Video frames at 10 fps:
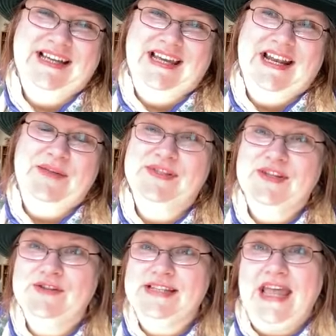And I'm
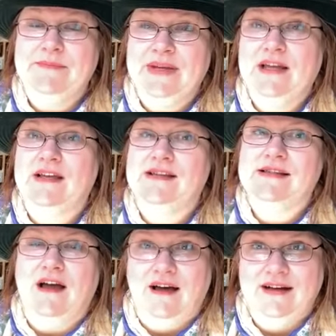so sad because
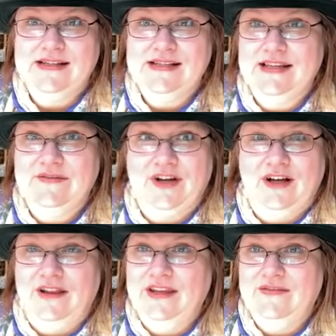honestly, of
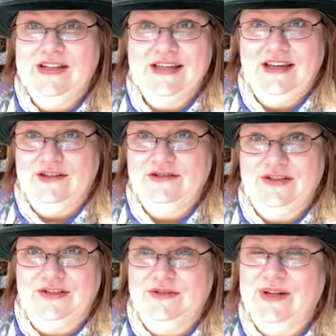all the events I go
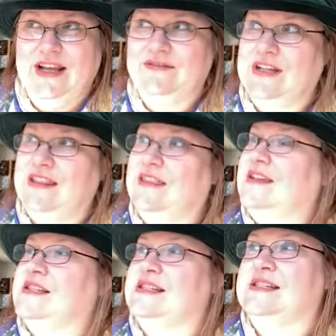to, and I've done
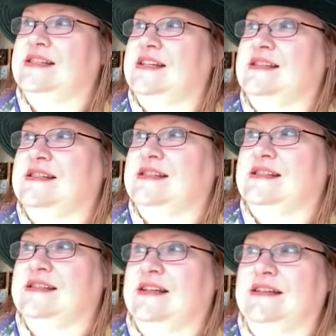this
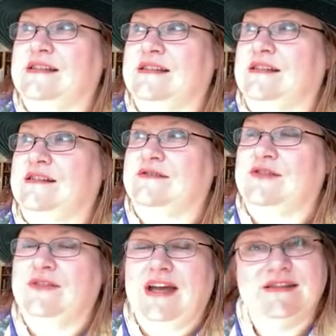since
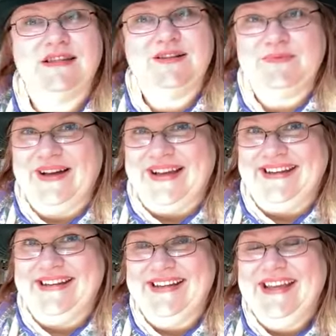
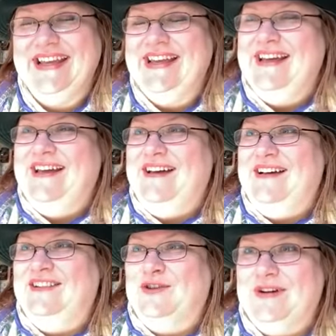2001,
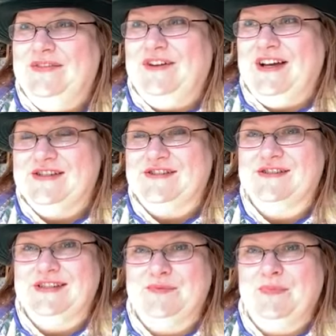Lori
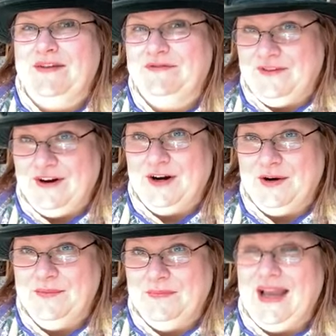Foster's is by far
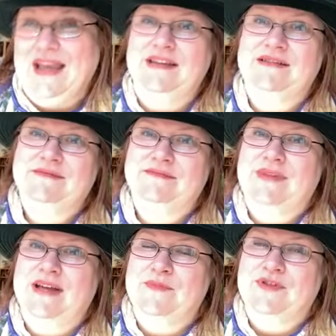my
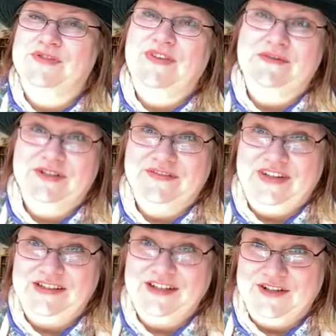most favorite
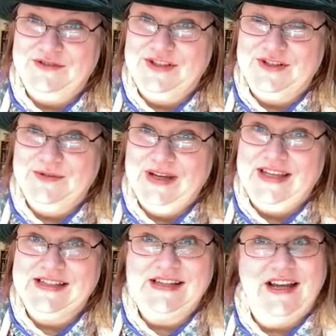event to go to.
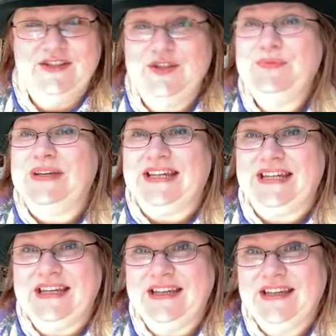It's not too big,